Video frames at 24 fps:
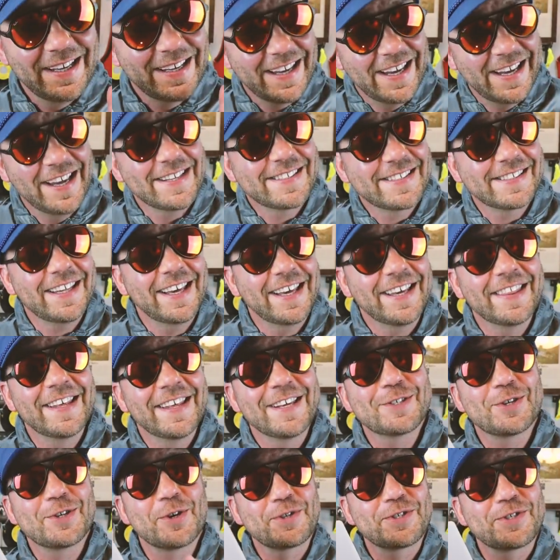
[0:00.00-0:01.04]
Kits like
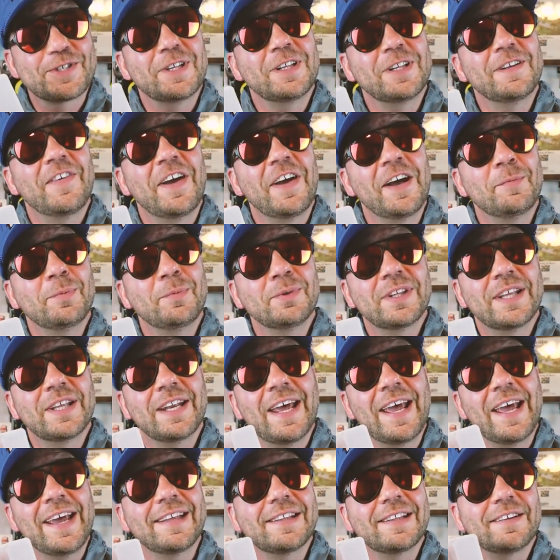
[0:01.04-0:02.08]
this are still available
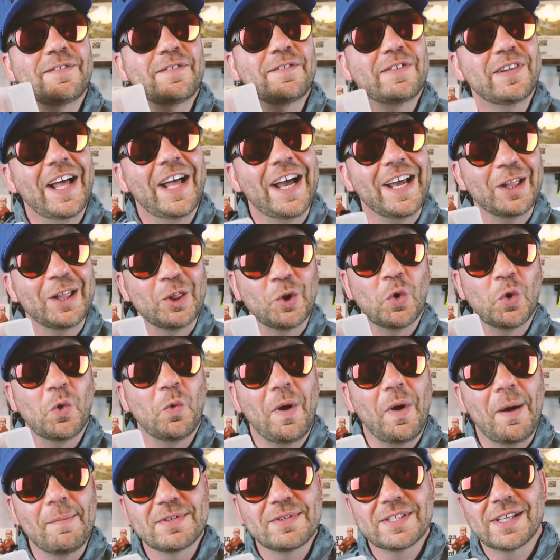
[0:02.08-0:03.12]
today at the flying lure
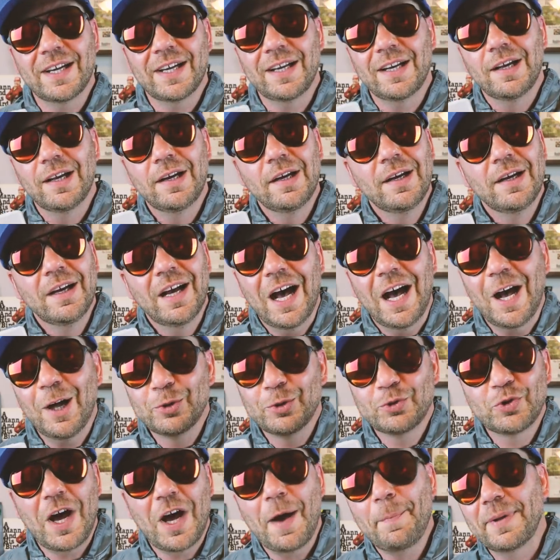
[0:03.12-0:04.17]
website.
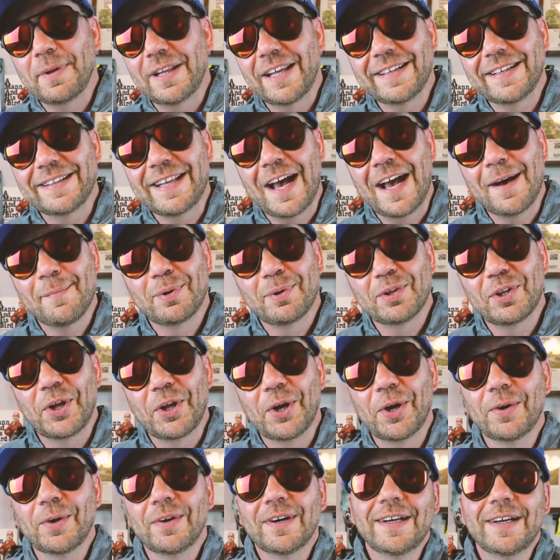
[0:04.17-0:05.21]
I'll drop a link down
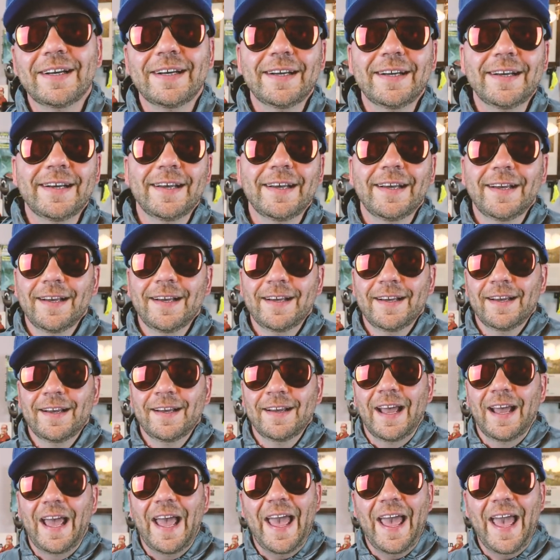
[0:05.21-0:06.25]
below.
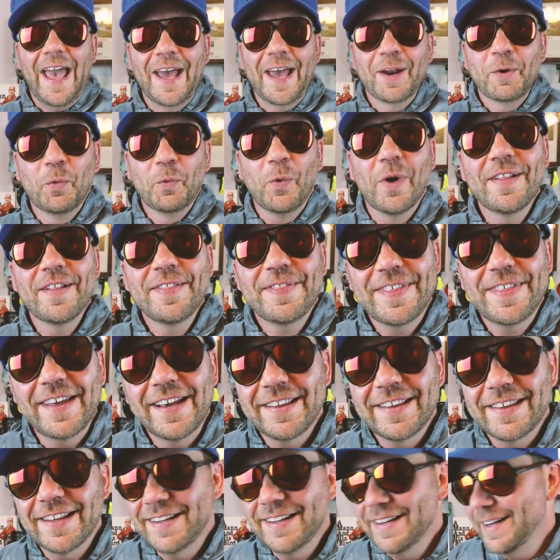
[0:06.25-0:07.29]
And one
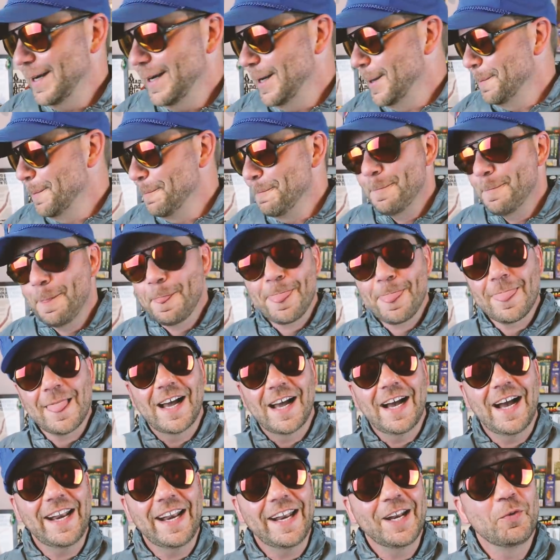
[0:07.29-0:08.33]
thing that
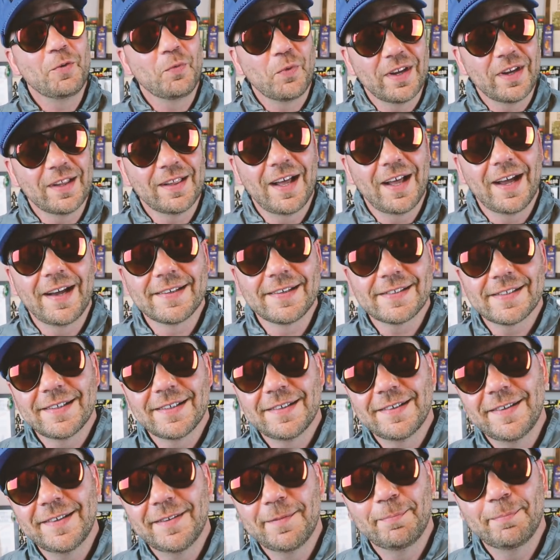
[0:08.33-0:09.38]
I didn't realize,
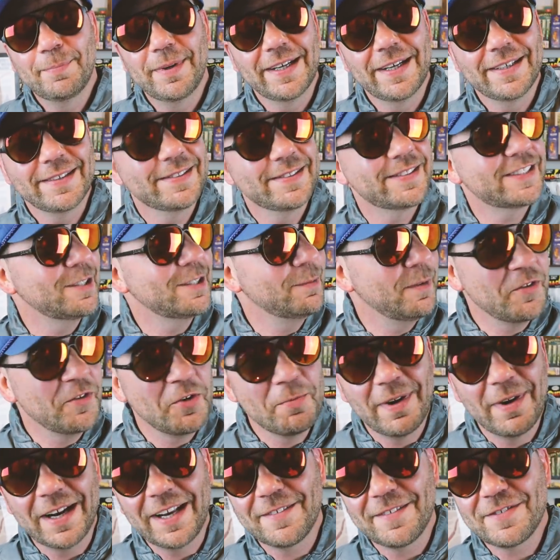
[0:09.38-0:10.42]
but some of
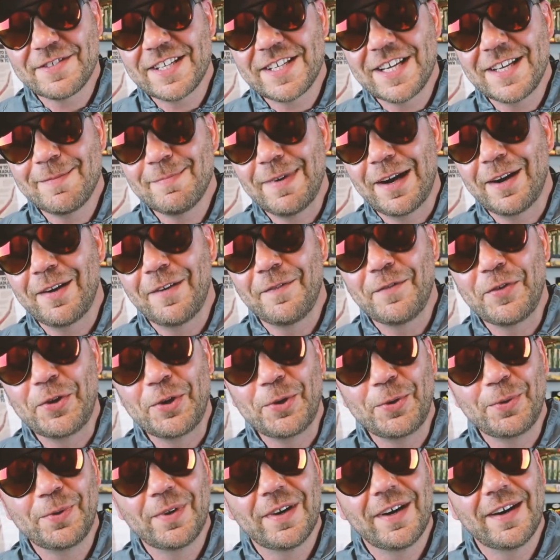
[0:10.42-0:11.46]
you might have seen my
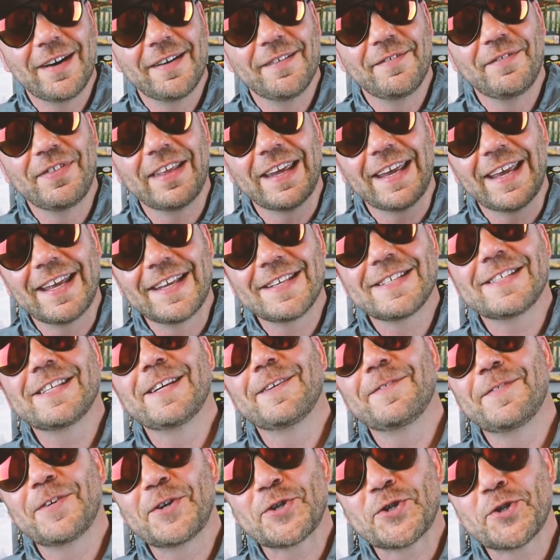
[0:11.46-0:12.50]
review of the
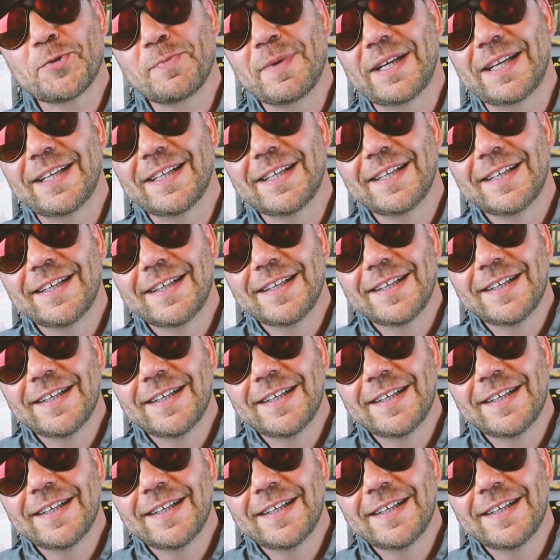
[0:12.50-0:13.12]
Instant Fisherman,